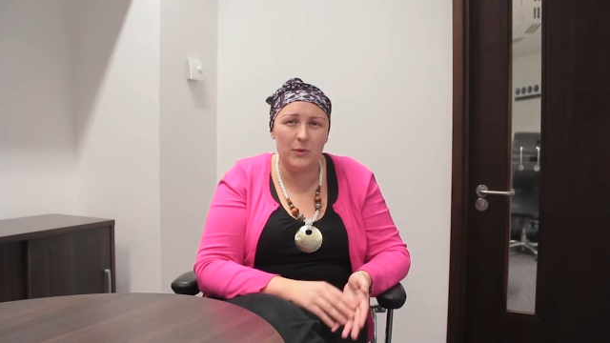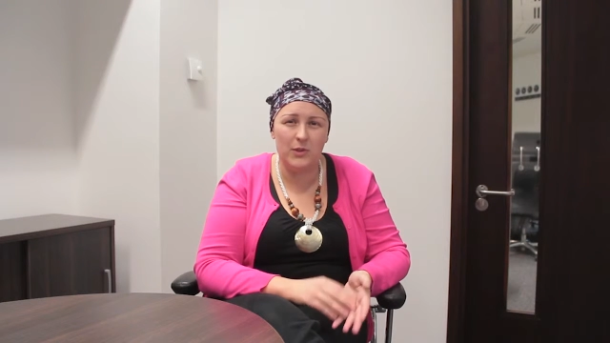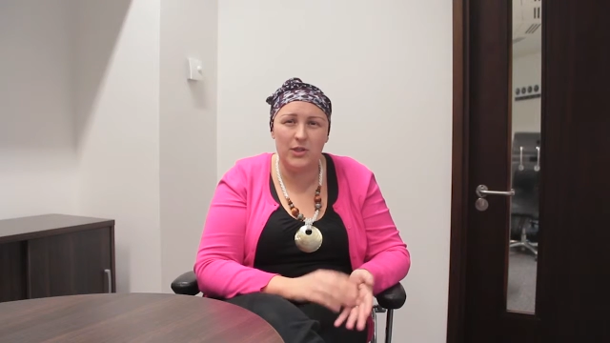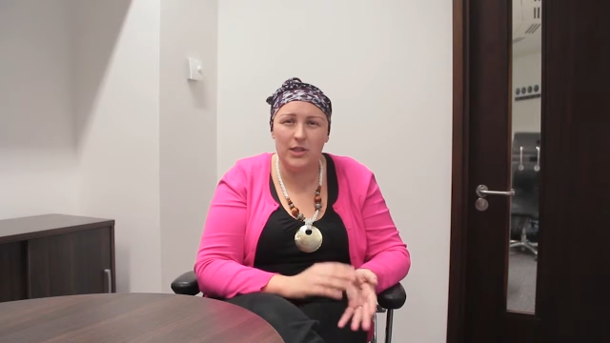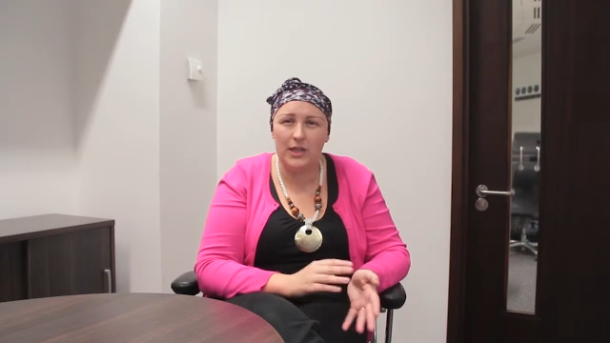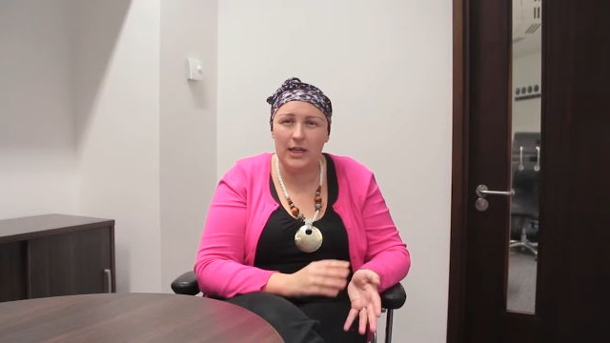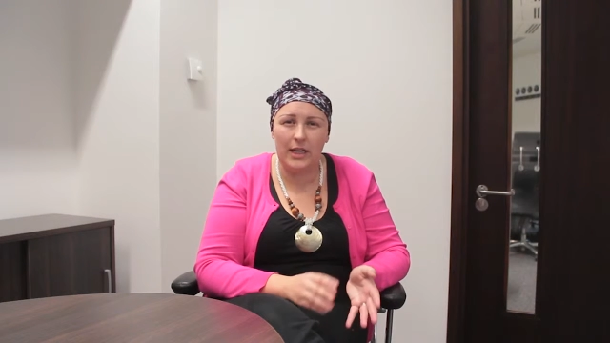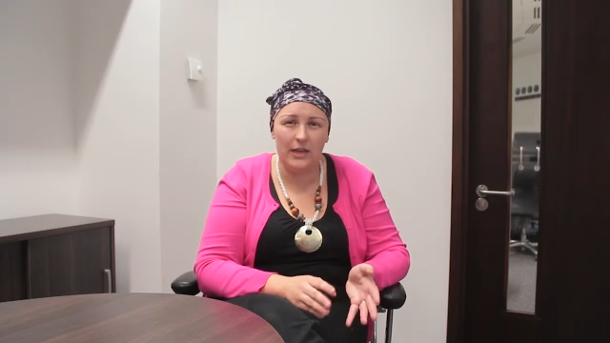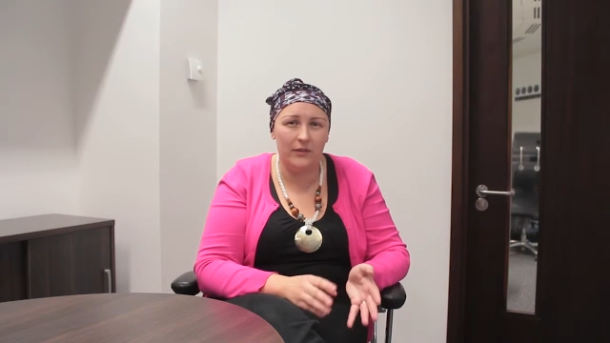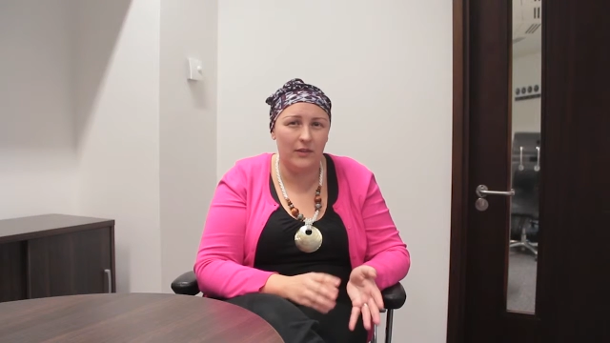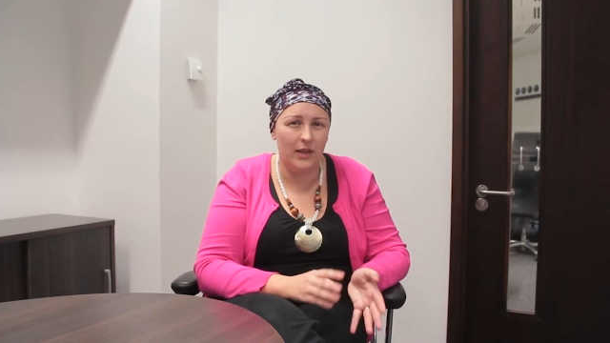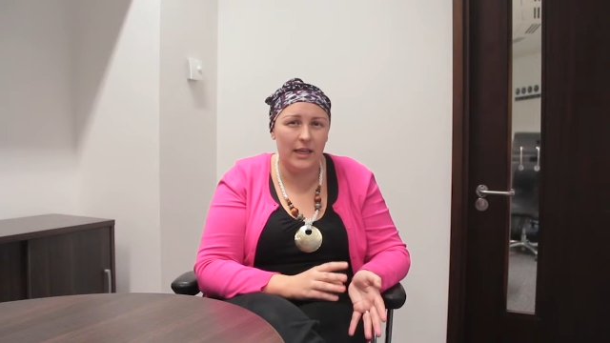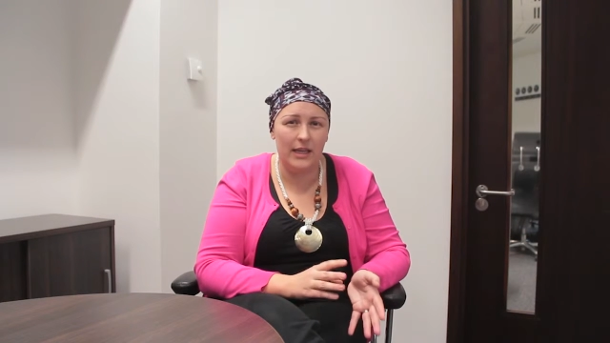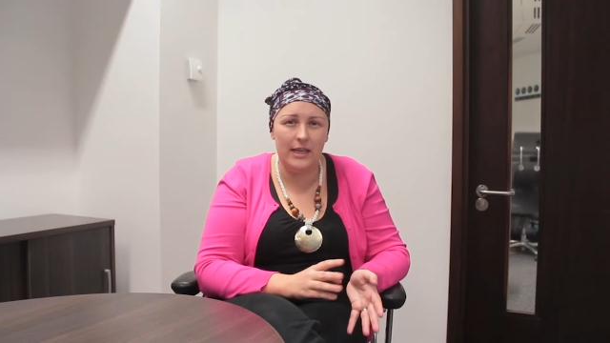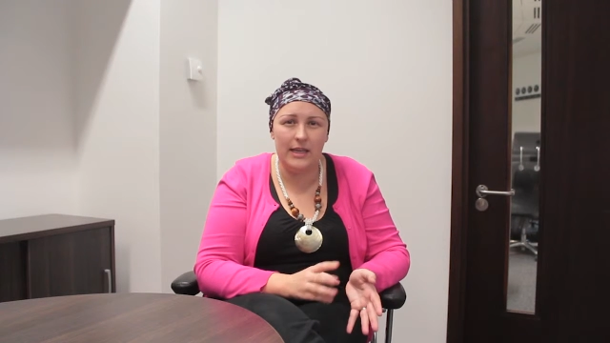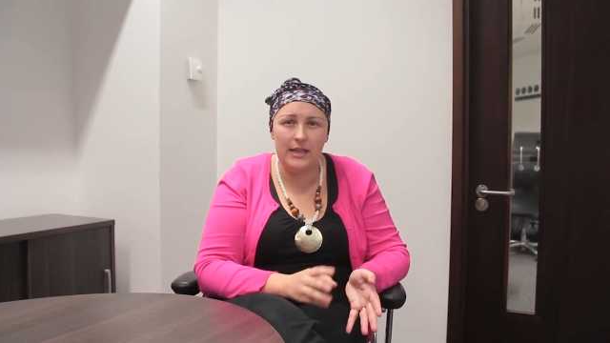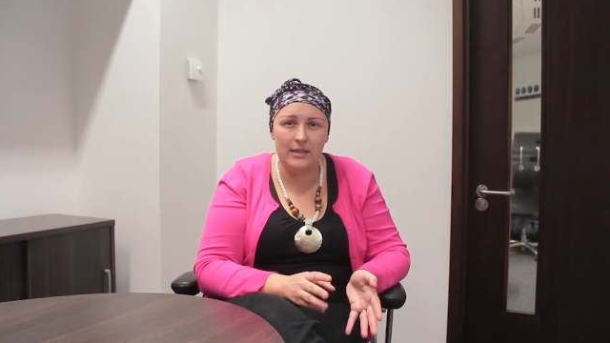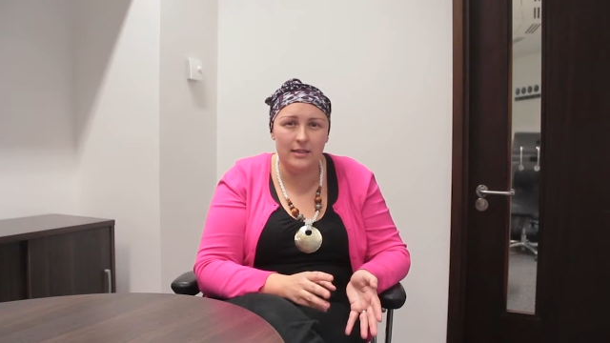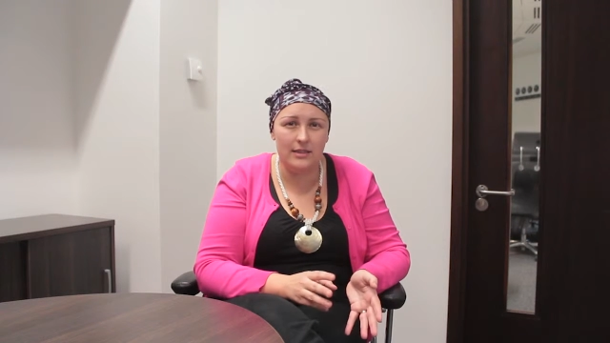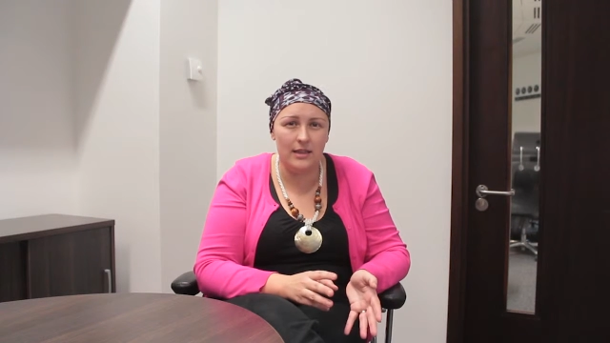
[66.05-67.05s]
which can kind of like
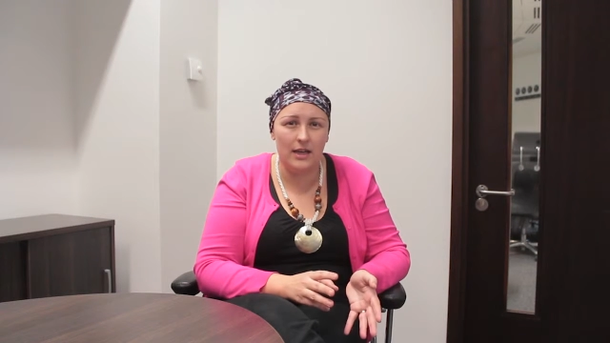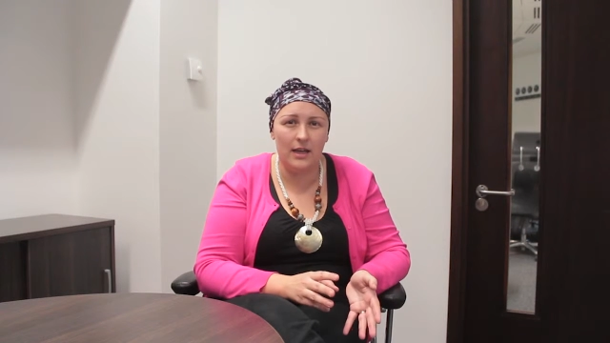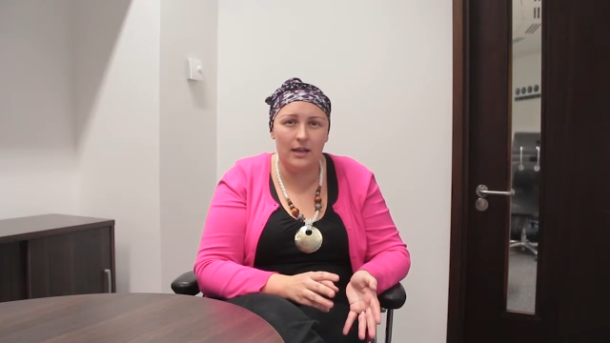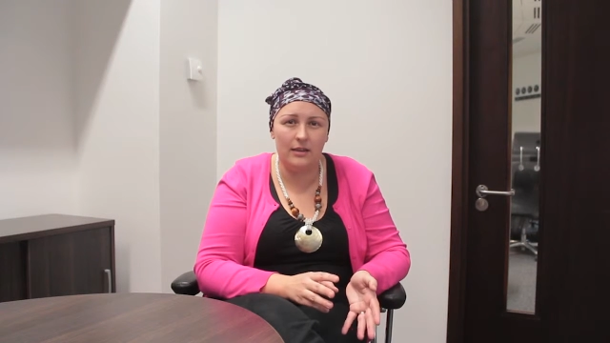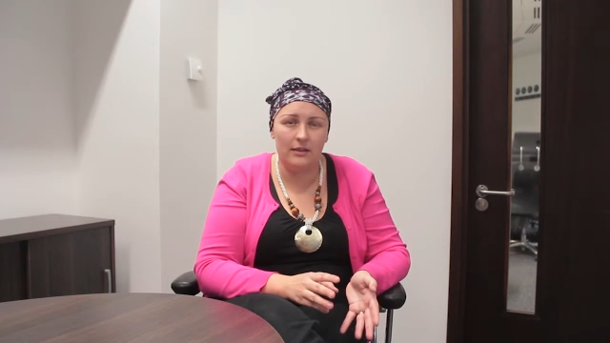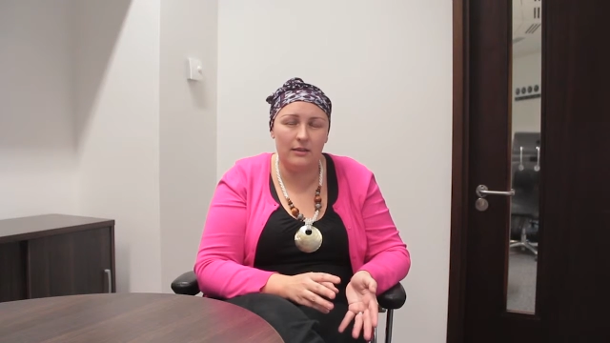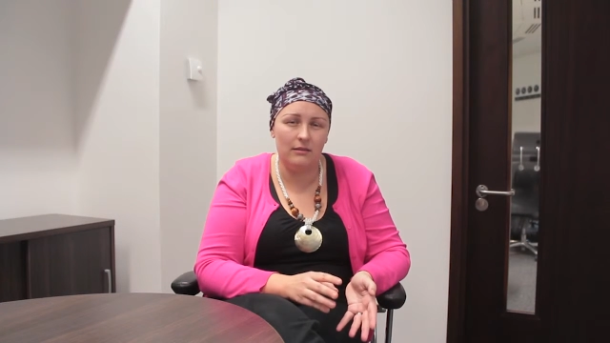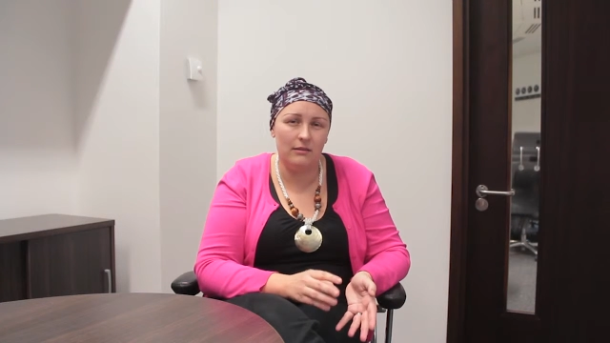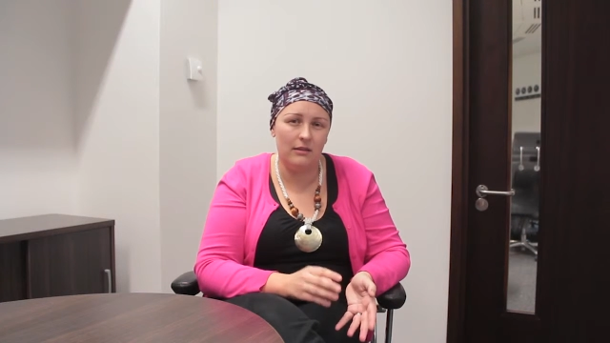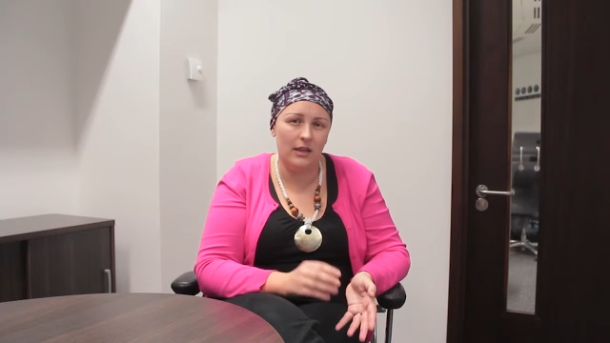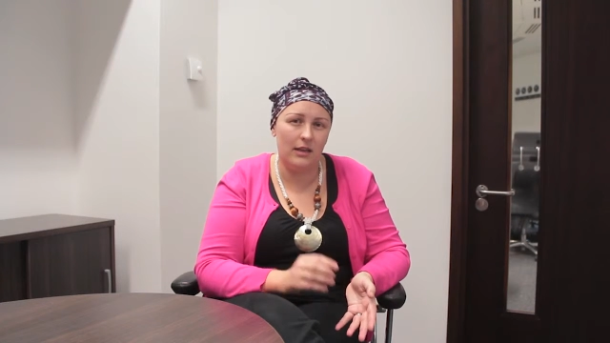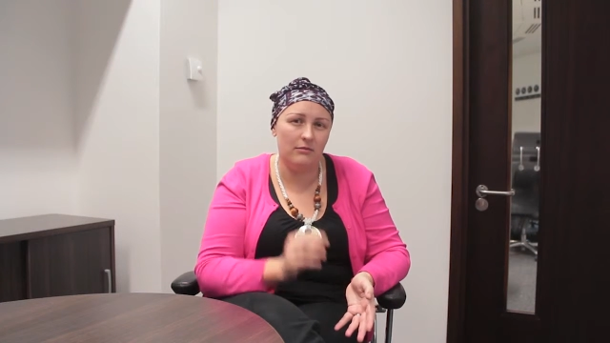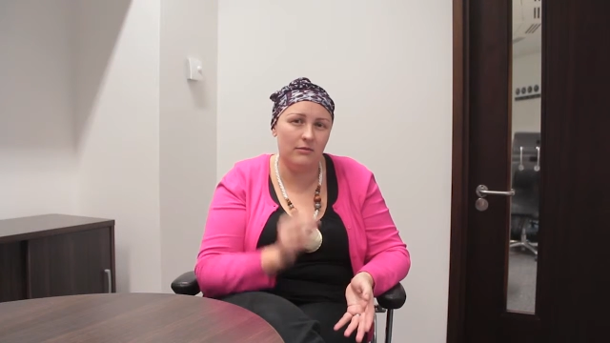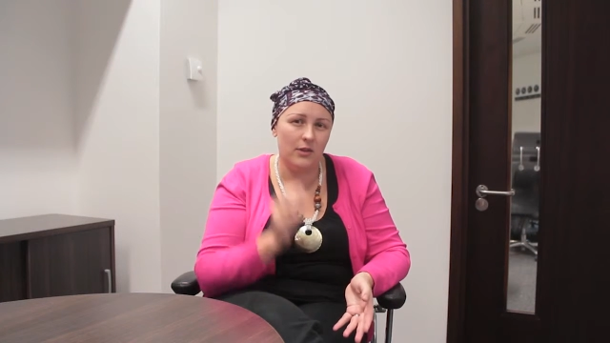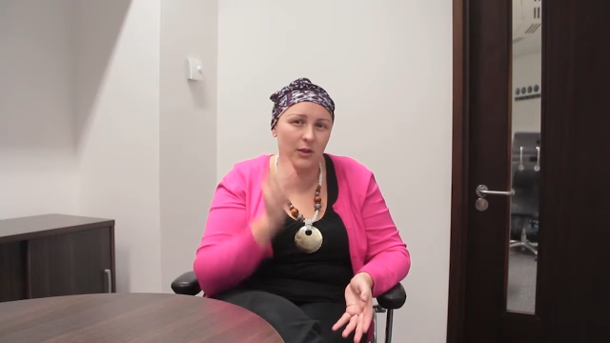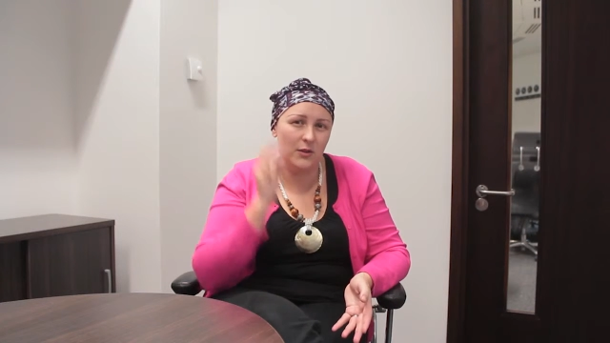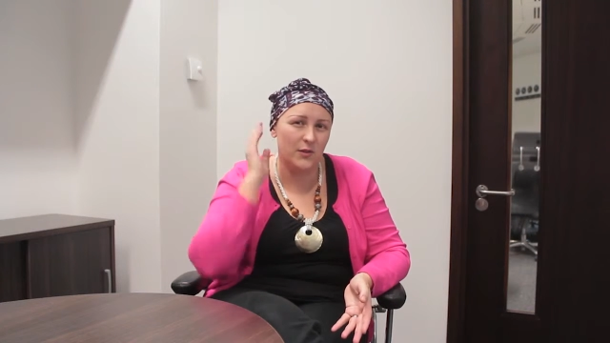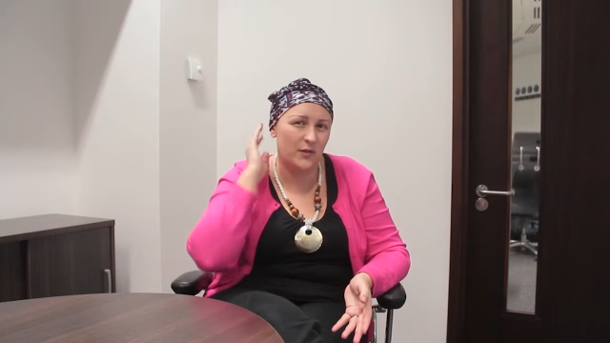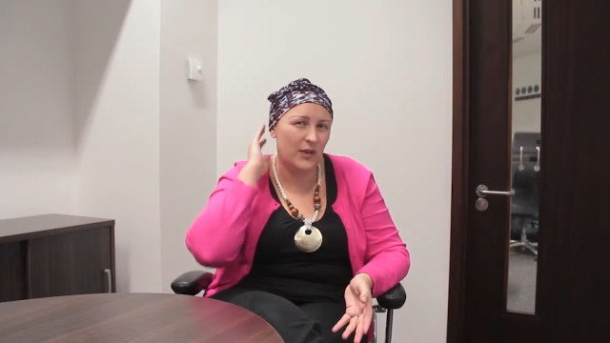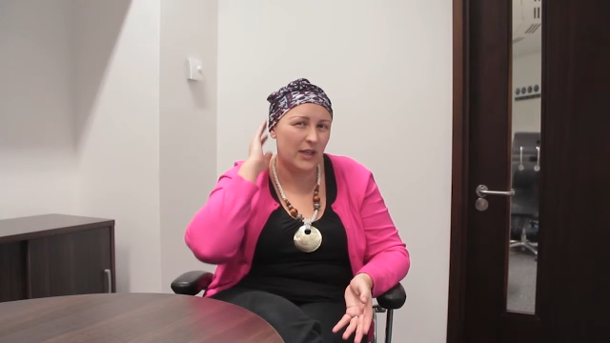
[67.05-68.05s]
ease
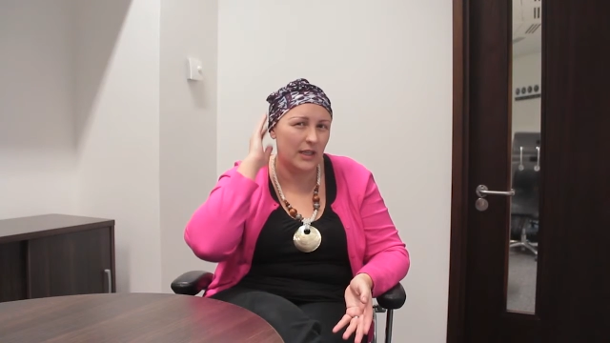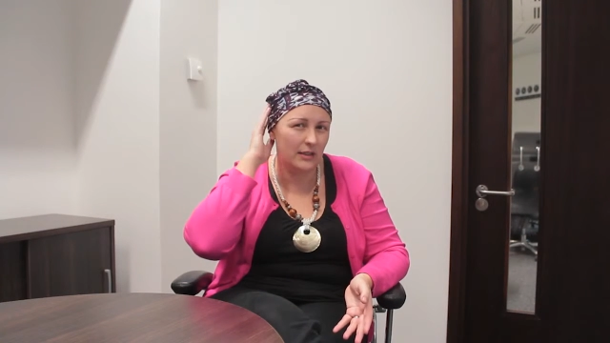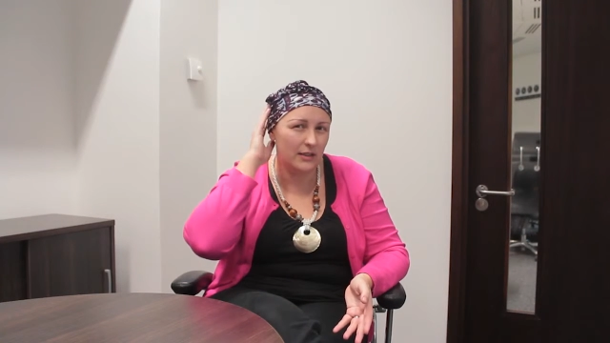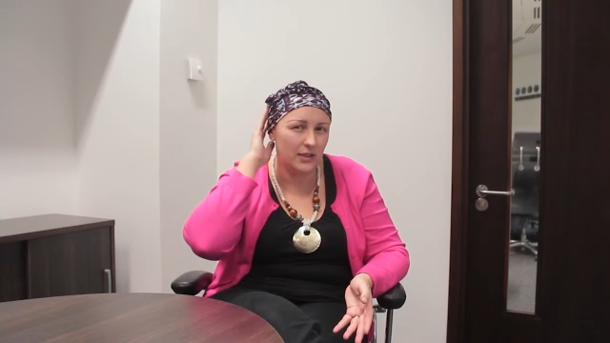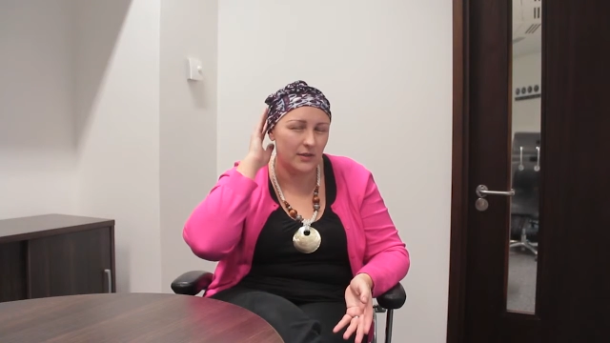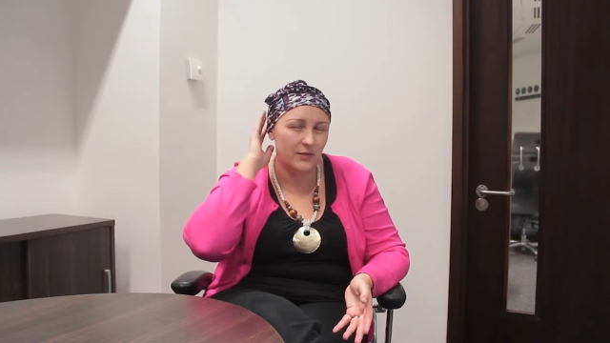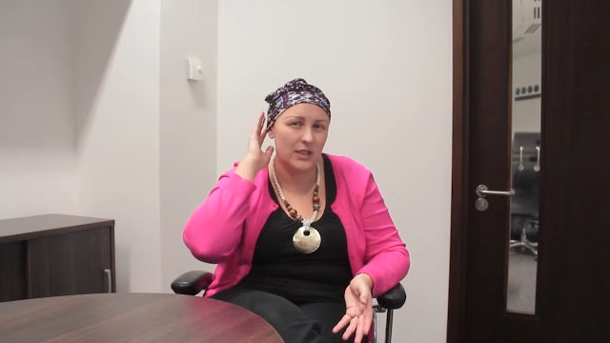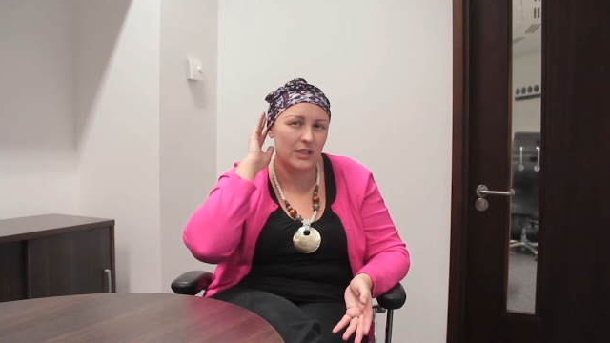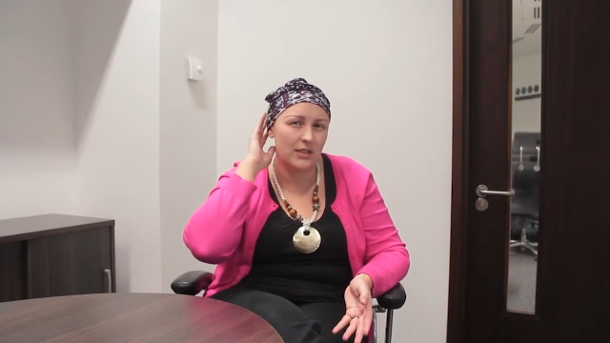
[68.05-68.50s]
those feelings of